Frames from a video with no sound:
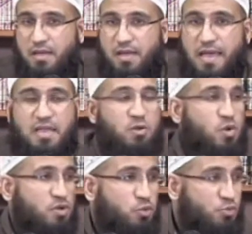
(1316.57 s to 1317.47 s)
anyone
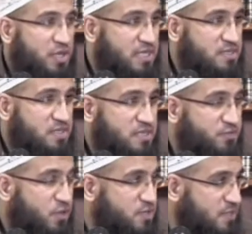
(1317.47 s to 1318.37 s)
who reads these
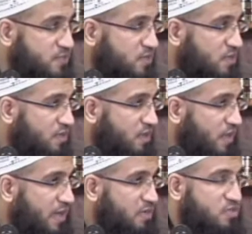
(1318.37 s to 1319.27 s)
verses
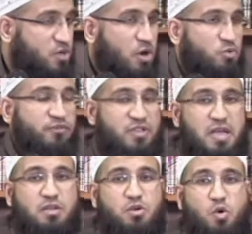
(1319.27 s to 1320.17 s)
and does not
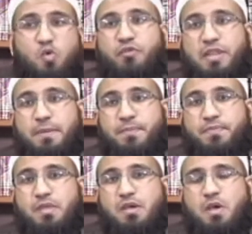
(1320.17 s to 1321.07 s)
reflect over them.
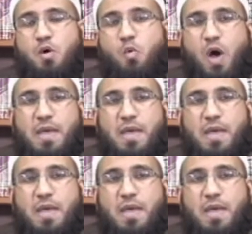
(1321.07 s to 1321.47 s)
Why?